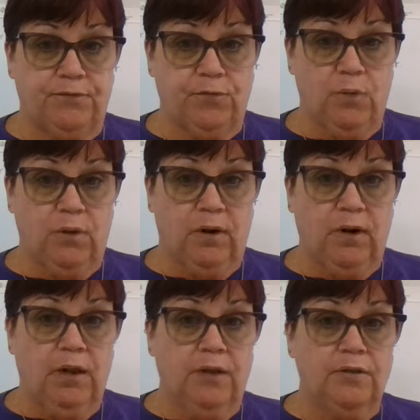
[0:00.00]
for
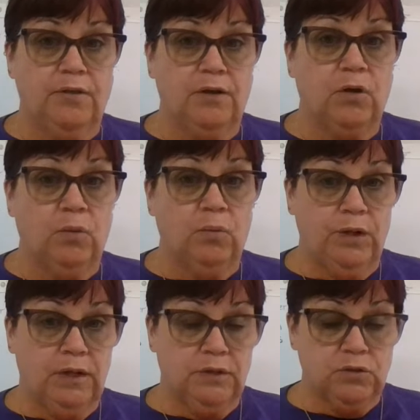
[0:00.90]
the
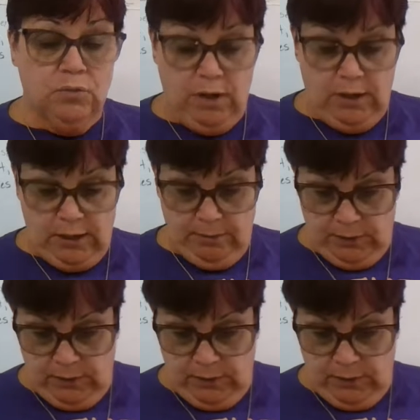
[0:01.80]
Cahuilla tribe.